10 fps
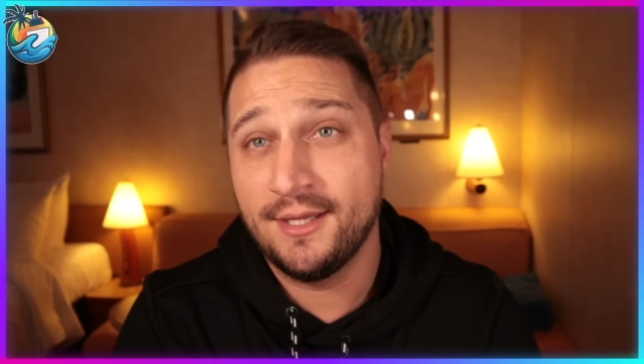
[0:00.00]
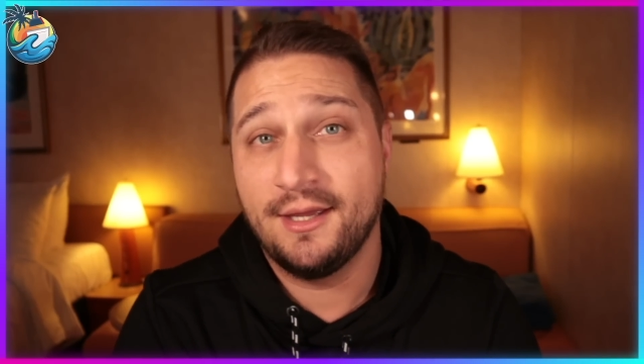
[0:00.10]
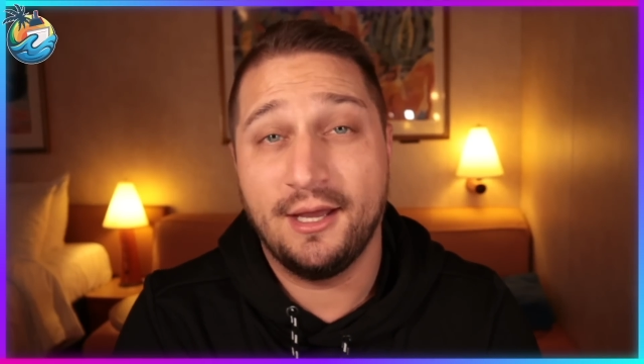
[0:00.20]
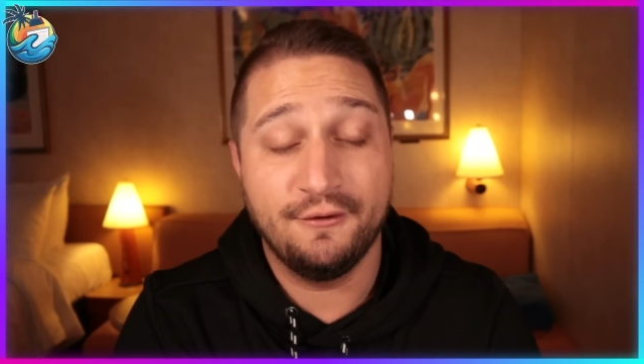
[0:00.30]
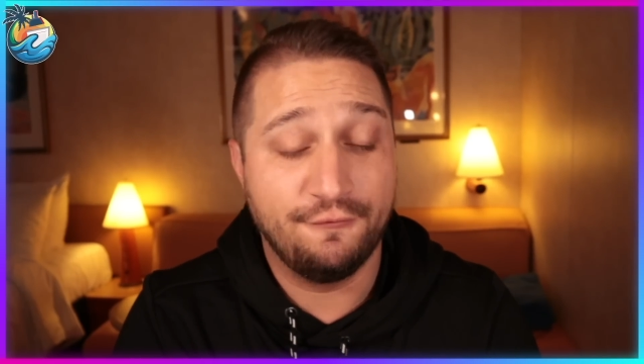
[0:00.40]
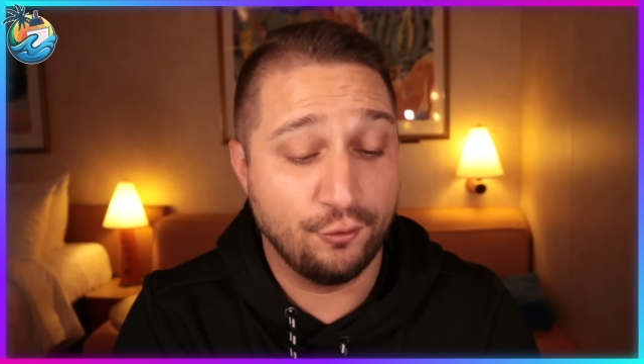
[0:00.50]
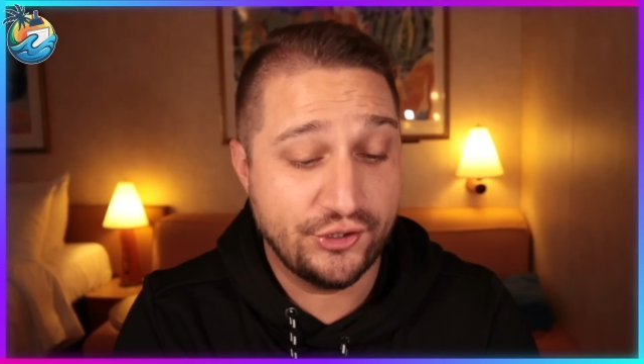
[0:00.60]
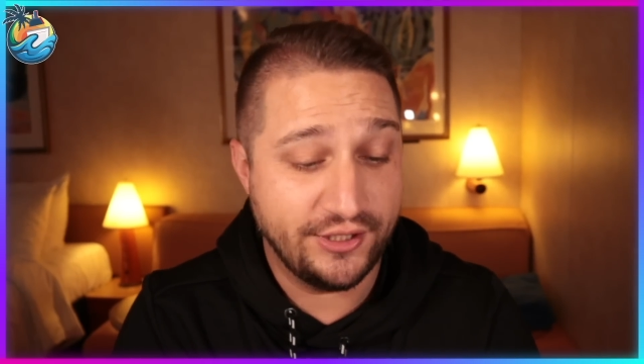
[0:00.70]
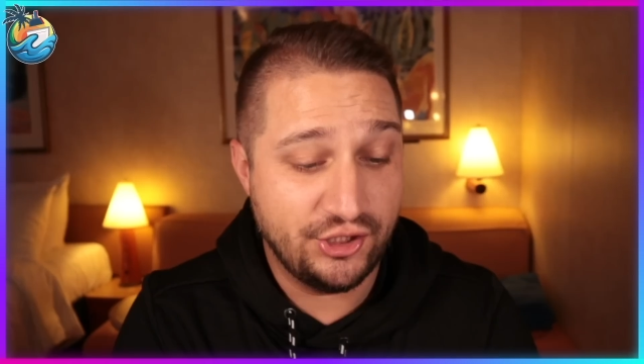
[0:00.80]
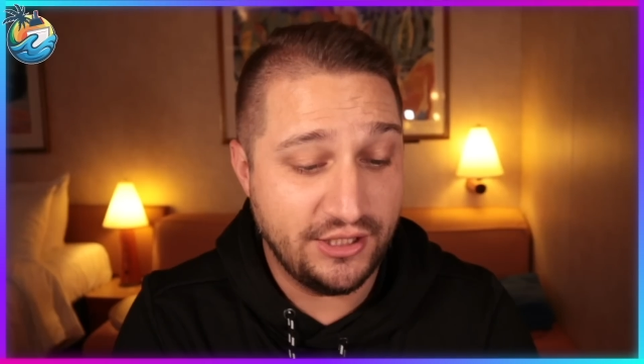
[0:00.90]

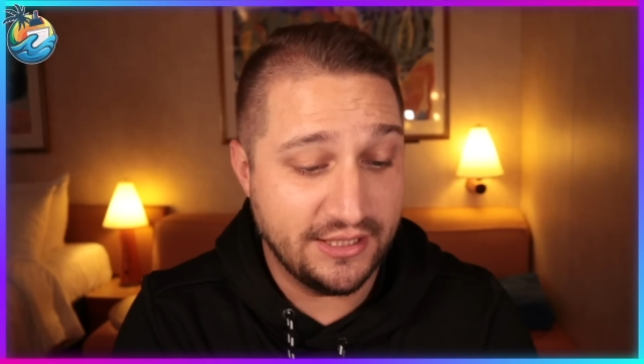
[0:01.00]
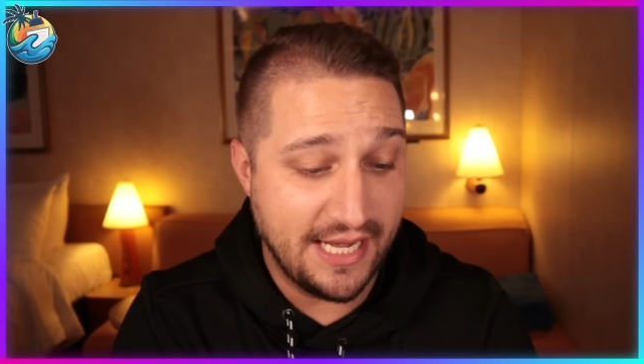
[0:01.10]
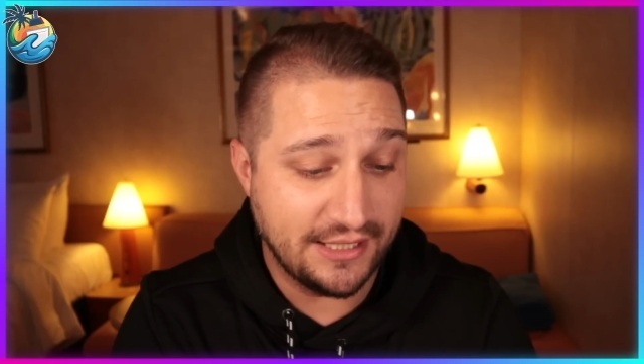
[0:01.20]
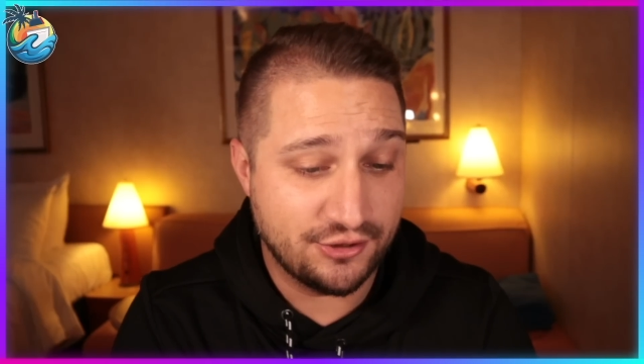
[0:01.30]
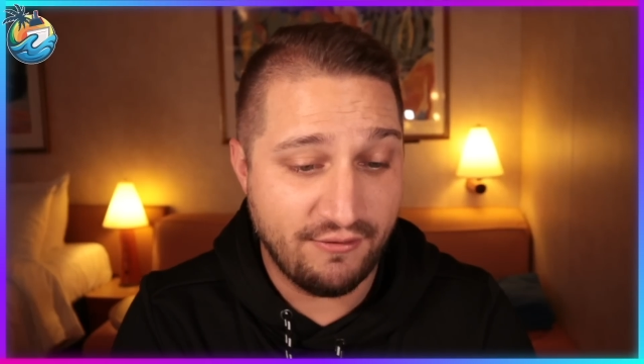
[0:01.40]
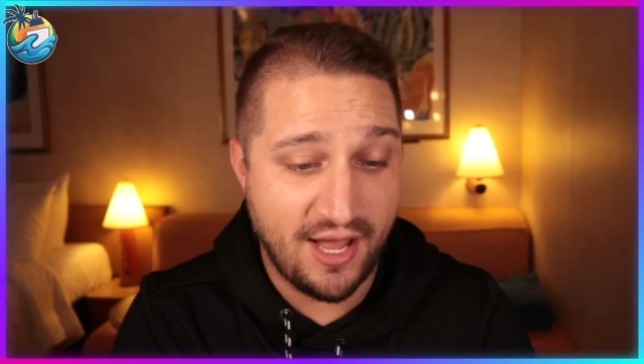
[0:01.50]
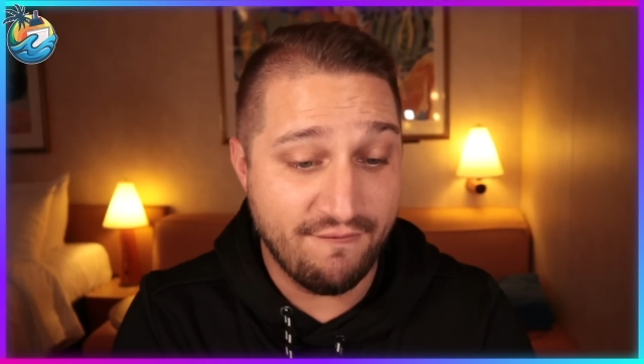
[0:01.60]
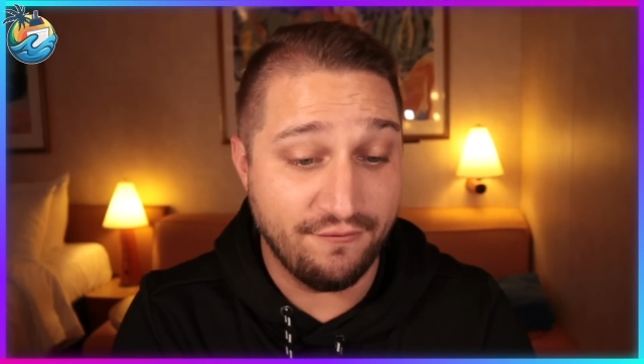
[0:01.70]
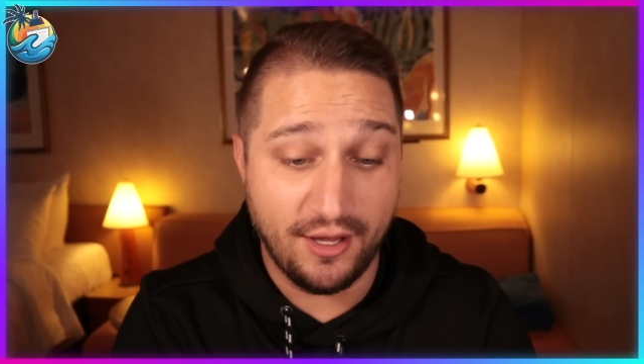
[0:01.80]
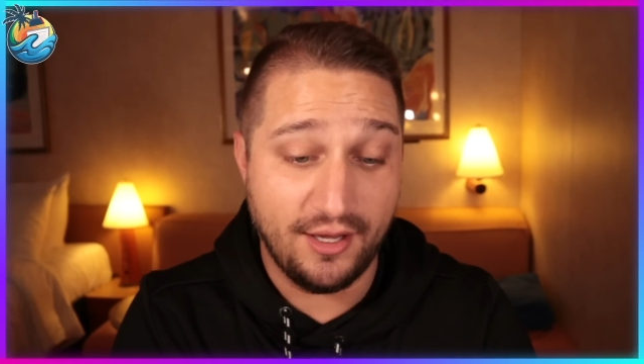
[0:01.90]
Unfortunately, she did not
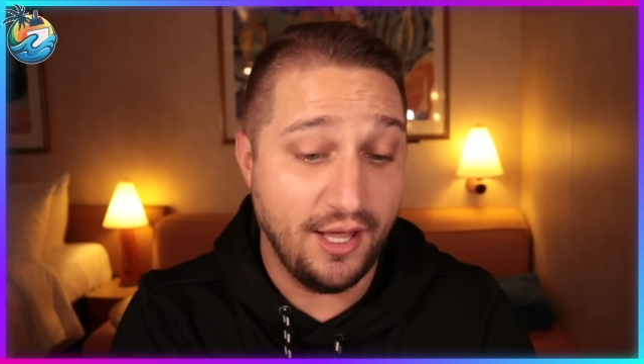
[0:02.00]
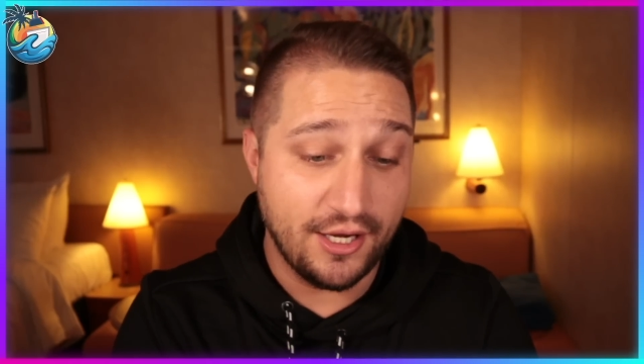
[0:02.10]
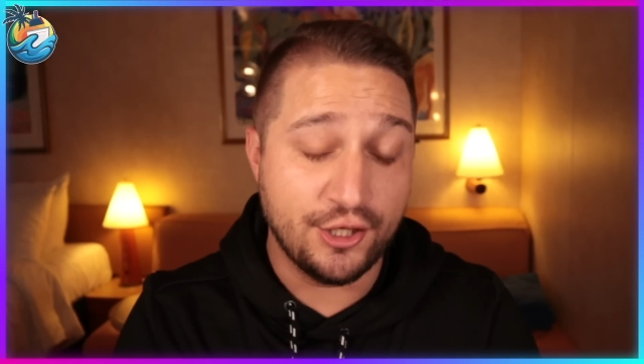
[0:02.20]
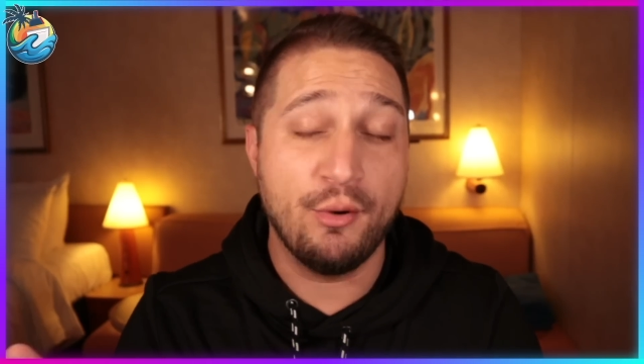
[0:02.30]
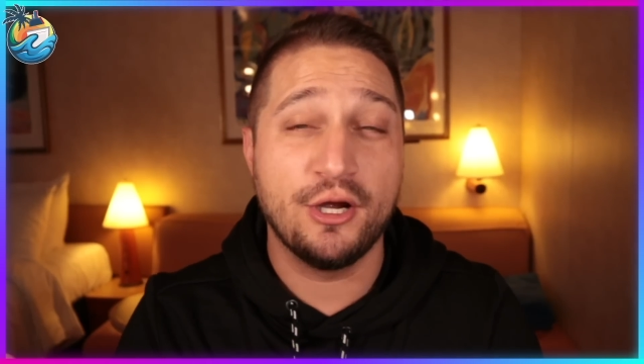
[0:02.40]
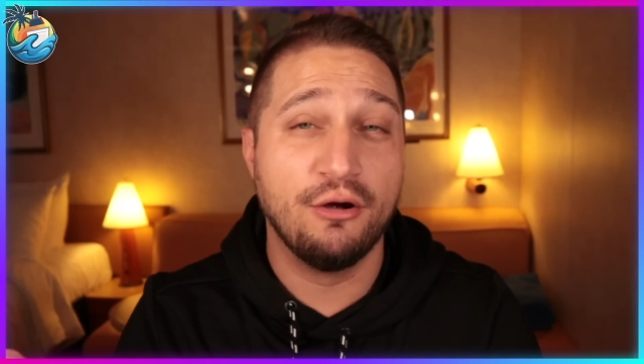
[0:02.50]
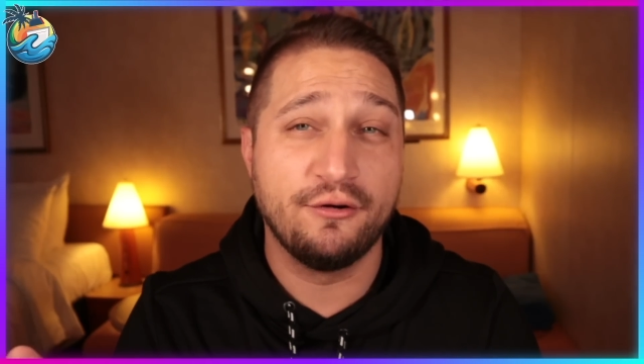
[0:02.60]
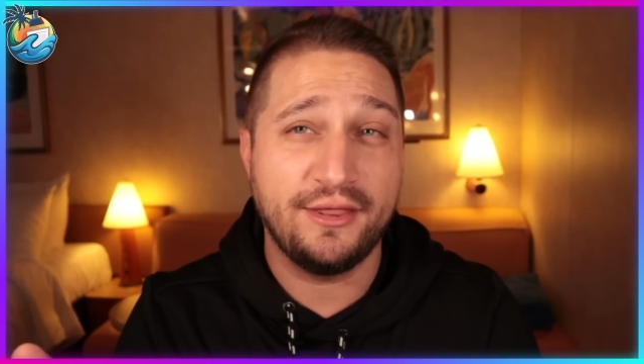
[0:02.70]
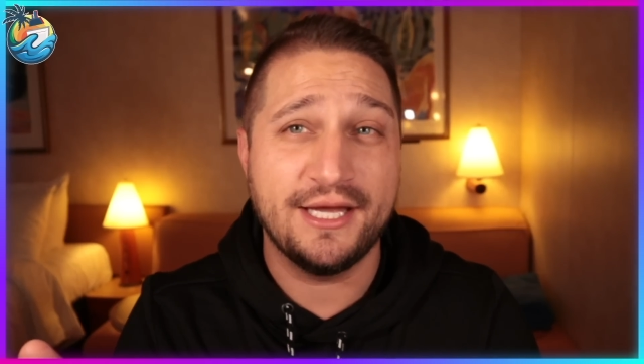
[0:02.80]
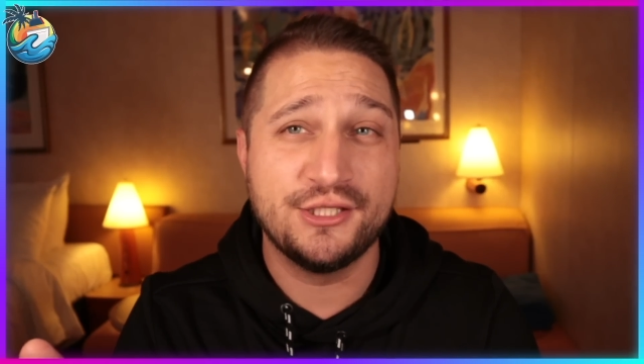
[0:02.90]
survive. Going
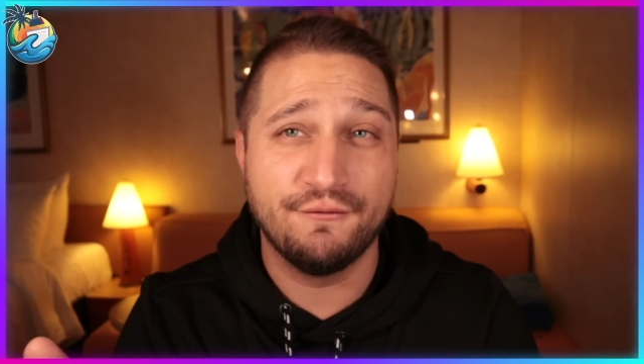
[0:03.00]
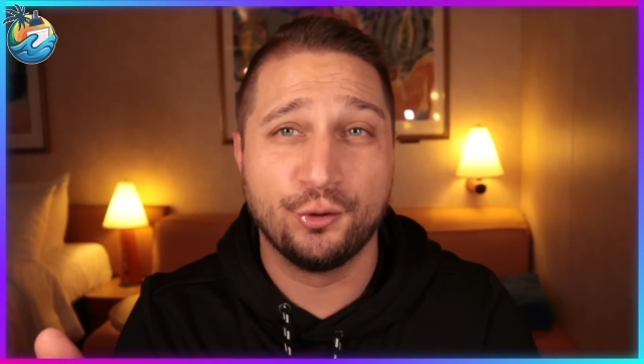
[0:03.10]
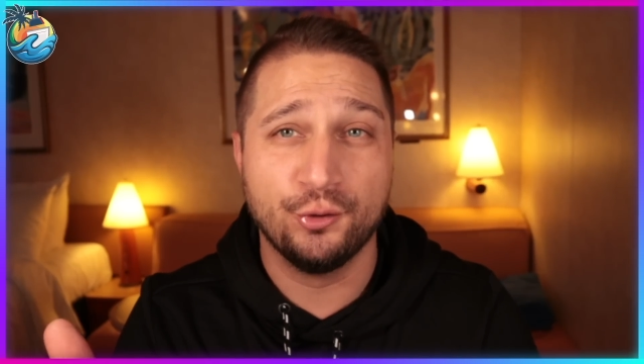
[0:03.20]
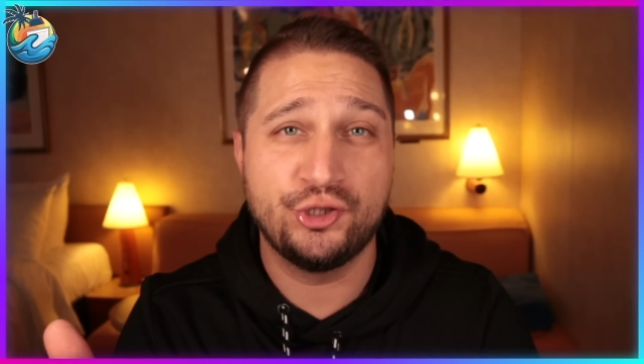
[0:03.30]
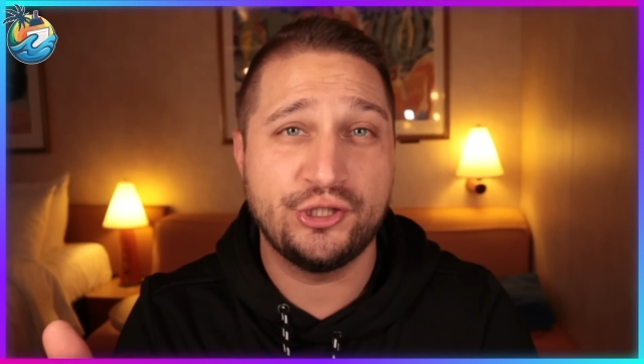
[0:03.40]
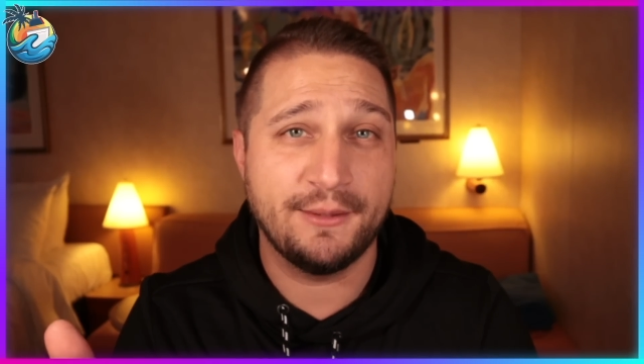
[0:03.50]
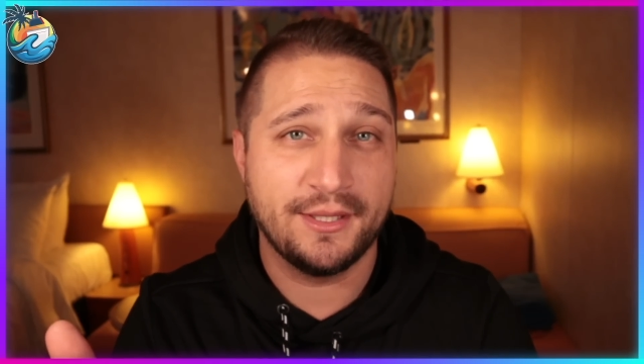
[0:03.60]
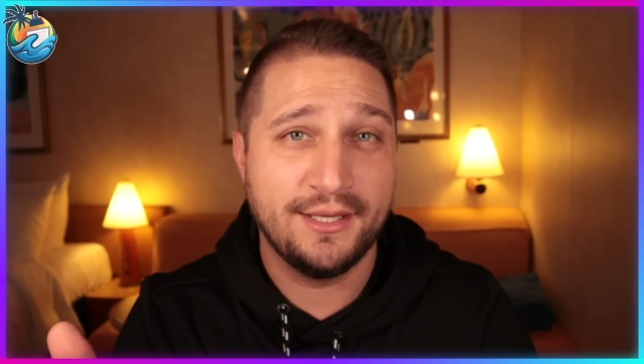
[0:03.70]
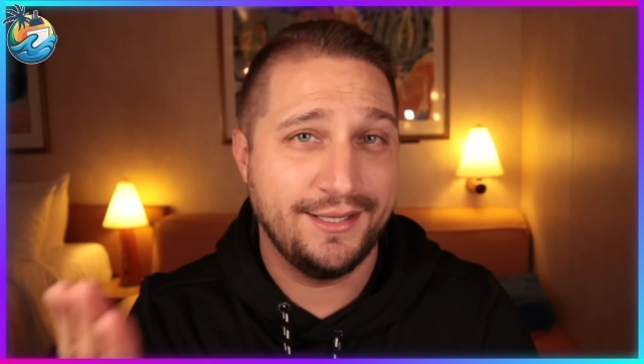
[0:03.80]
over the edge of a cruise ship,